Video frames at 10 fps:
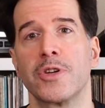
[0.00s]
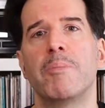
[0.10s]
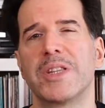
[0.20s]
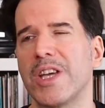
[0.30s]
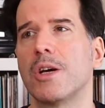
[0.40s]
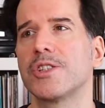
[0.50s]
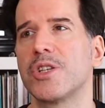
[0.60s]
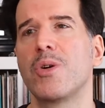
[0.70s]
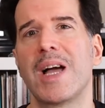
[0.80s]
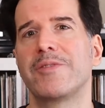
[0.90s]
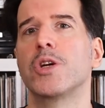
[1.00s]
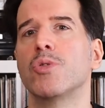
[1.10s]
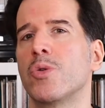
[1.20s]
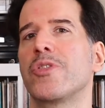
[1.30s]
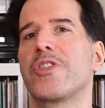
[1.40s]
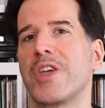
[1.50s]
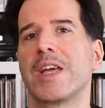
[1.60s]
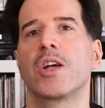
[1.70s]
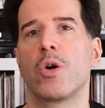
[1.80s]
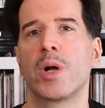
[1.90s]
But they also have their own
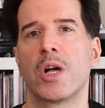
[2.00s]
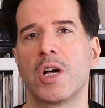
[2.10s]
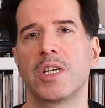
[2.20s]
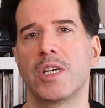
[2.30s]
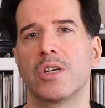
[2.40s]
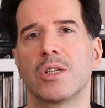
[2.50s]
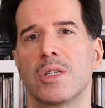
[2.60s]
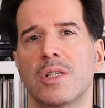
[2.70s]
thing going on here.